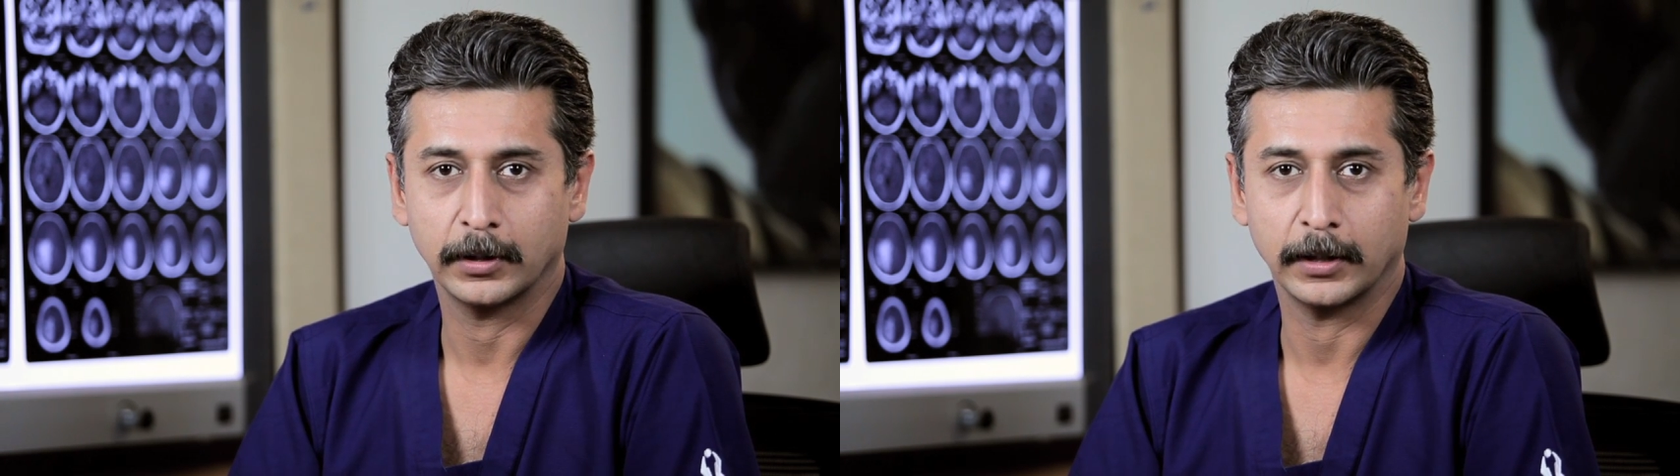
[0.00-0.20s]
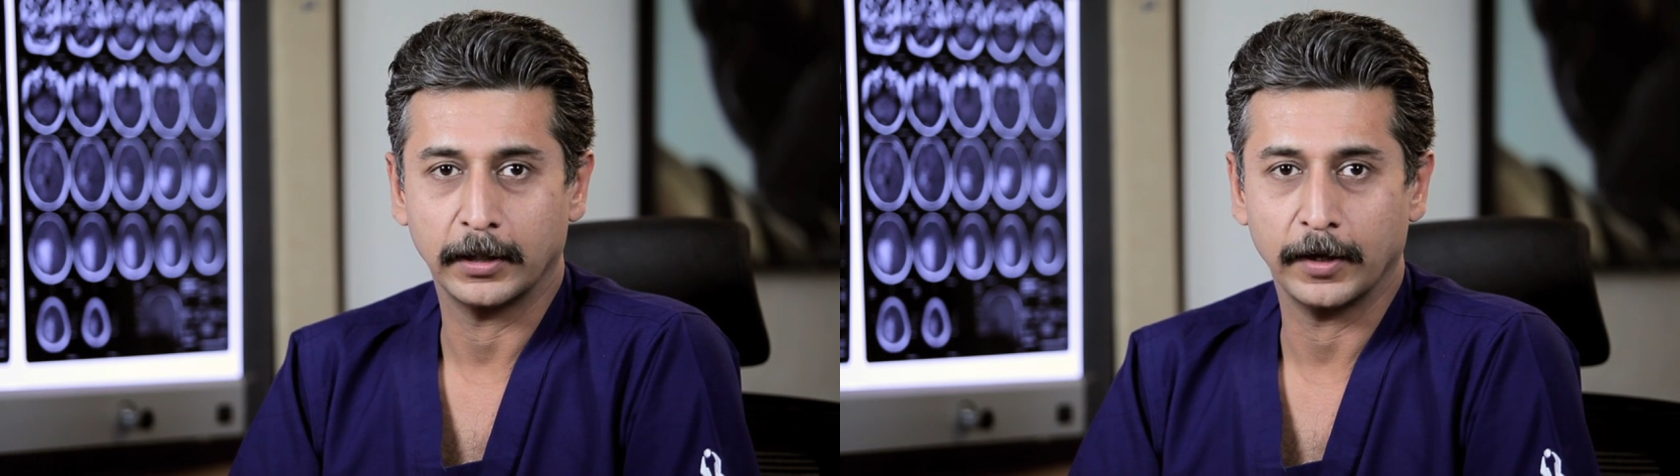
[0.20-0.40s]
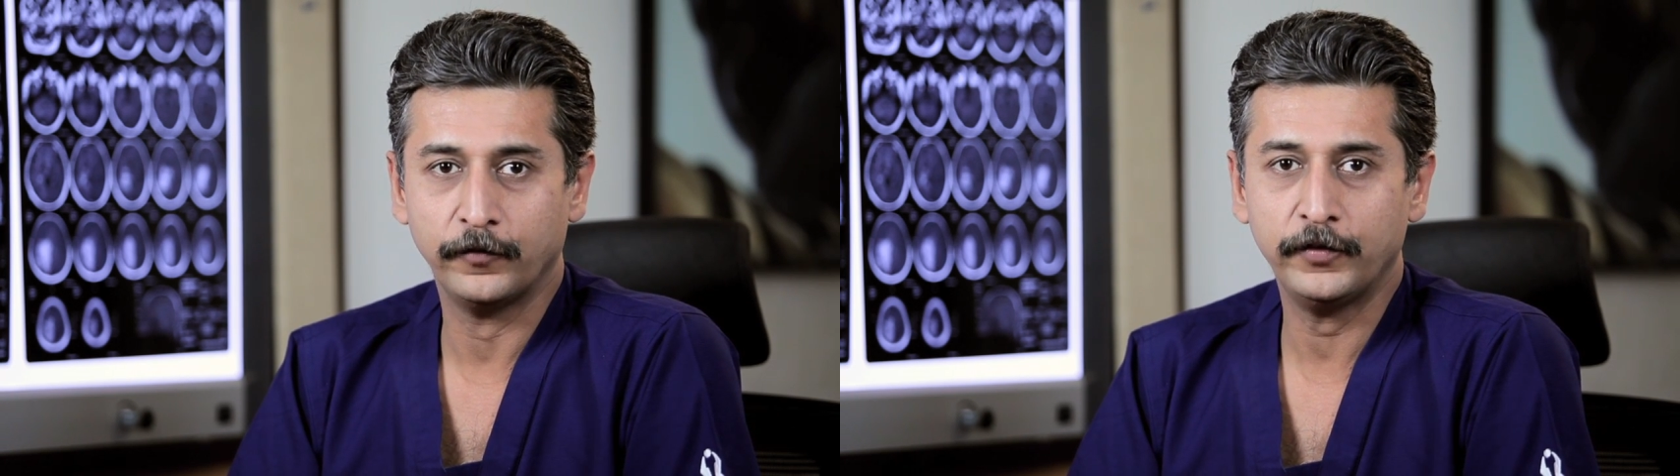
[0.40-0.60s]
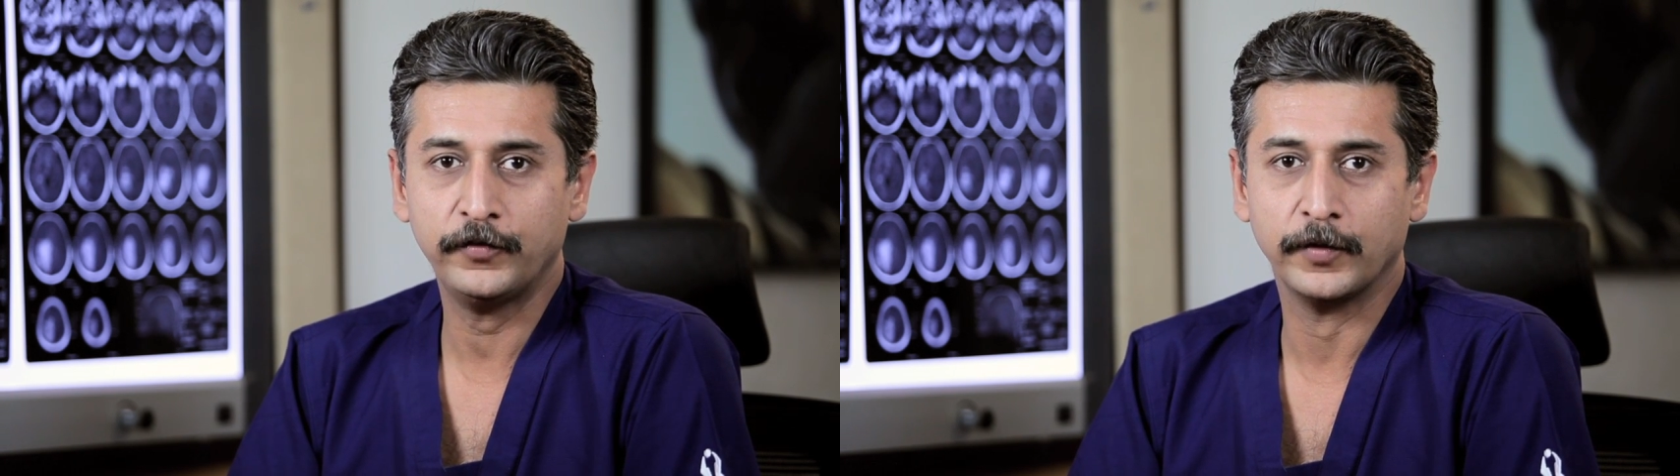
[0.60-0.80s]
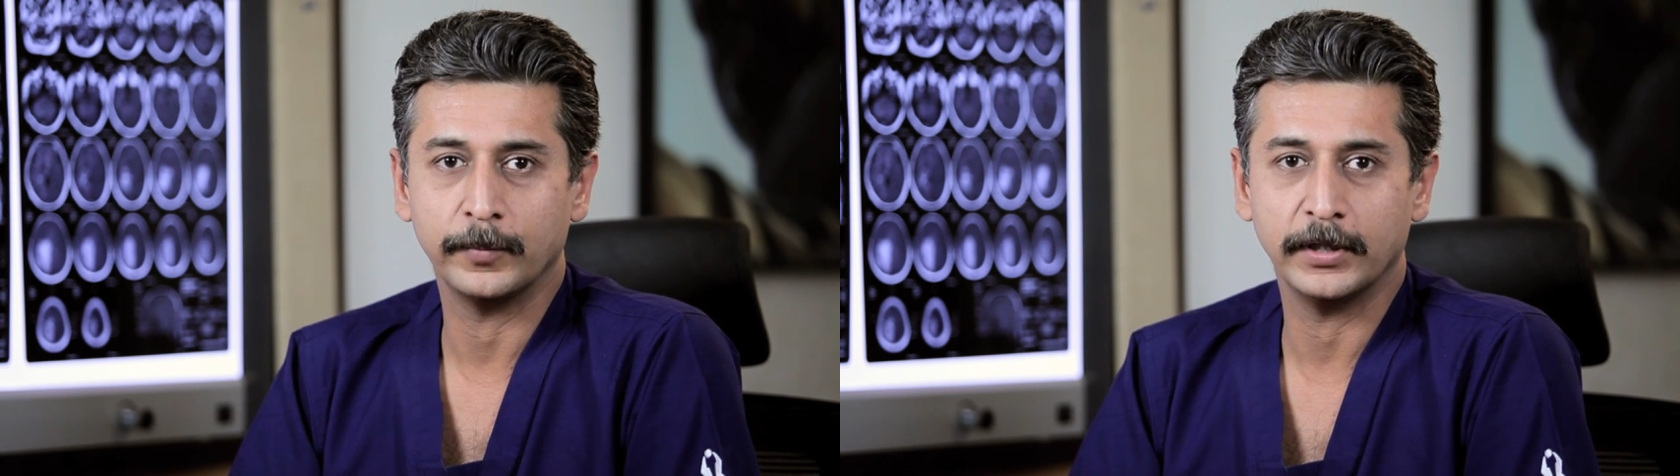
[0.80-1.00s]
and every
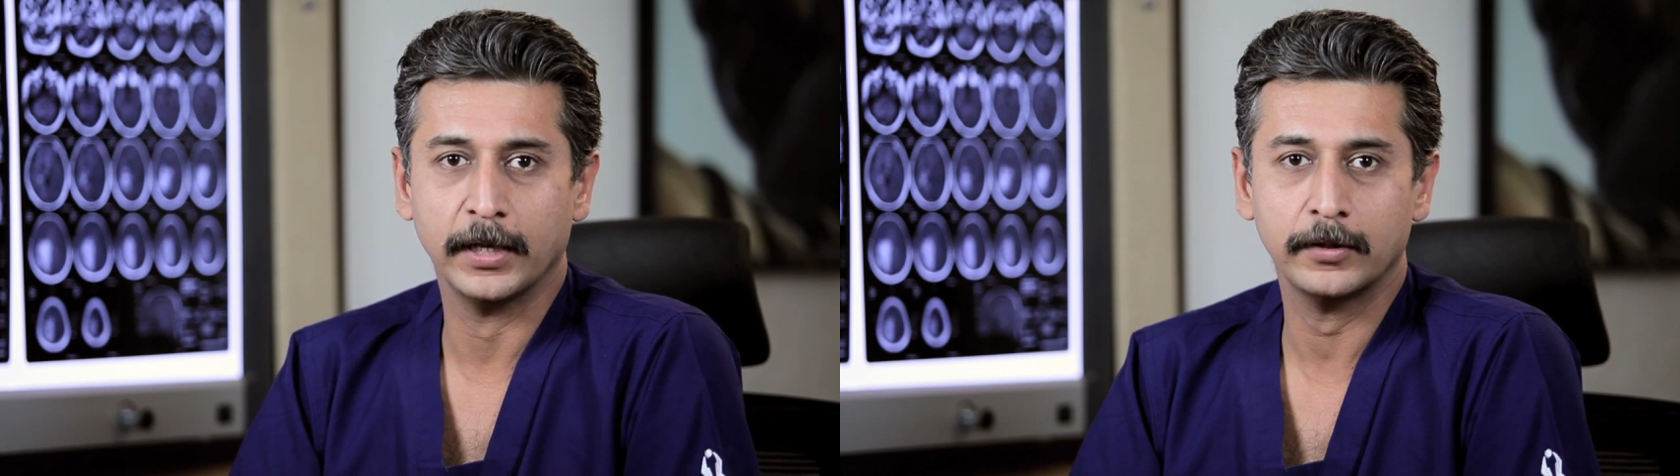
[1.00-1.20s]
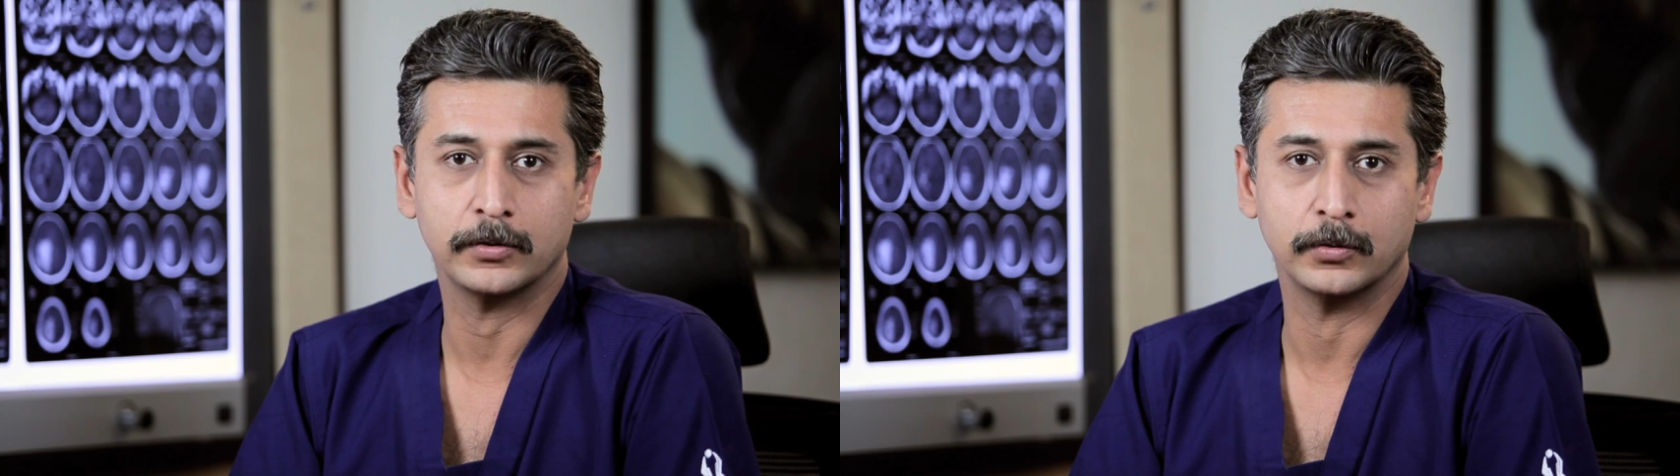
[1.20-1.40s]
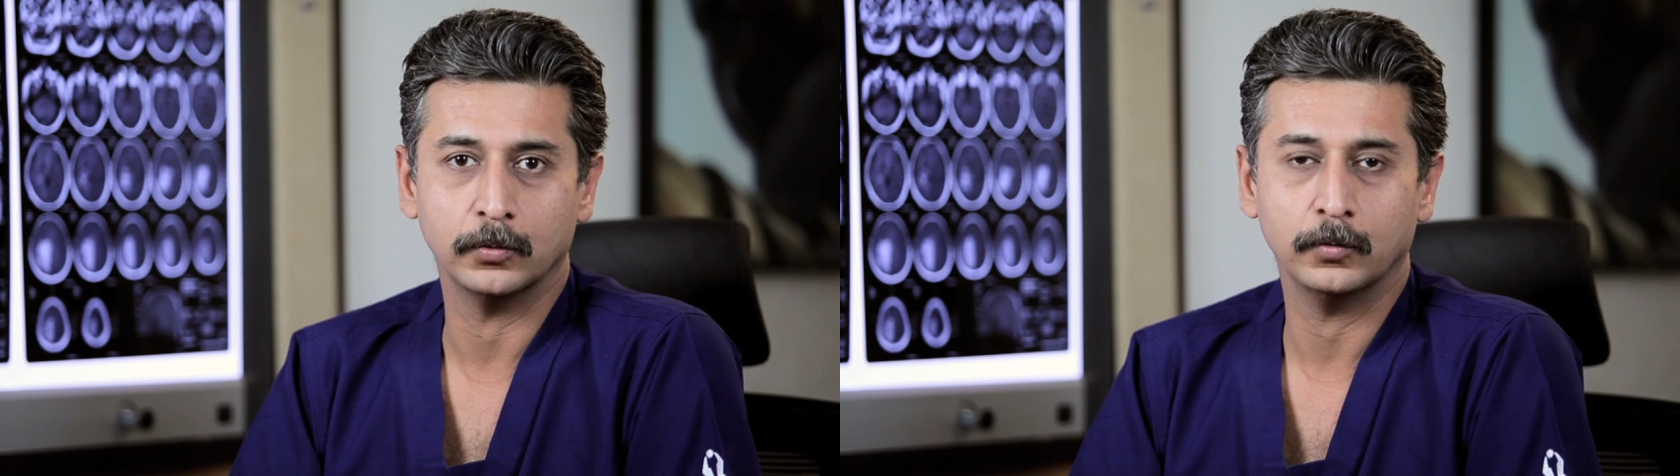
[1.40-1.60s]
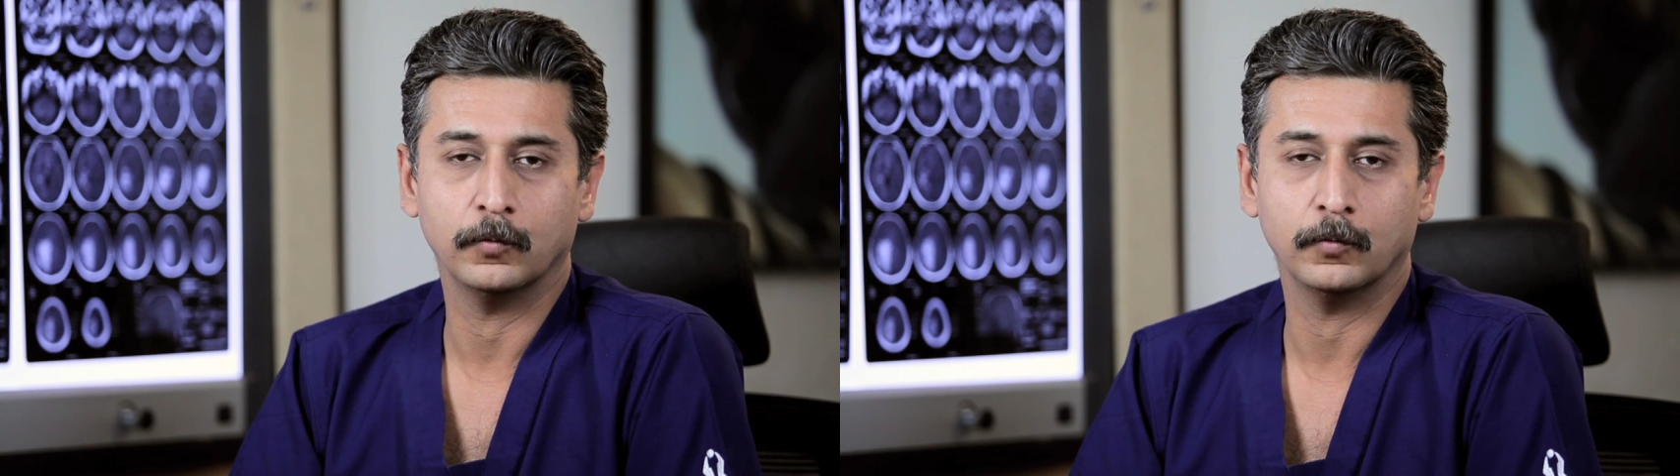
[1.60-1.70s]
family has to do